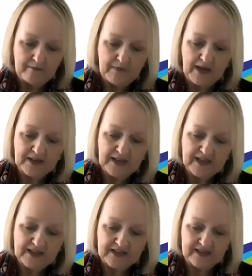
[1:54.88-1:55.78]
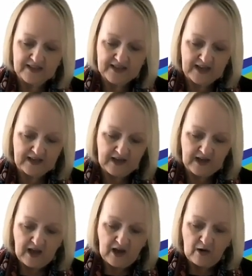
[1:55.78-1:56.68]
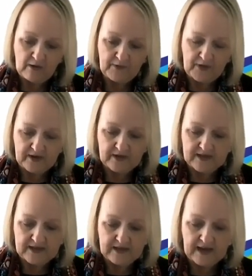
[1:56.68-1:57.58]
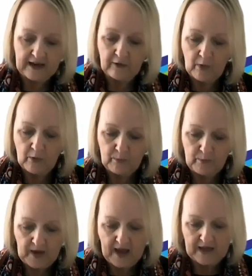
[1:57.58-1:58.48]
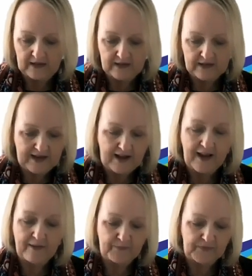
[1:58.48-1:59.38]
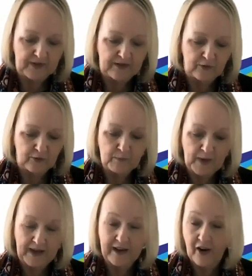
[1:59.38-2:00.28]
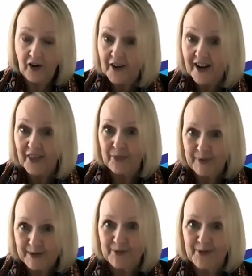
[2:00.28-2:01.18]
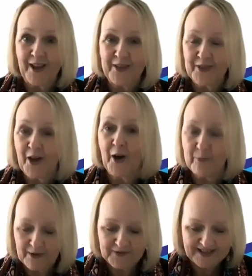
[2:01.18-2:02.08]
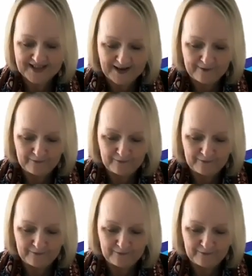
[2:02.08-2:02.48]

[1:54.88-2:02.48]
Melanie is a descent of the Dagarol and Gumbaynggirr people. I hope I've said that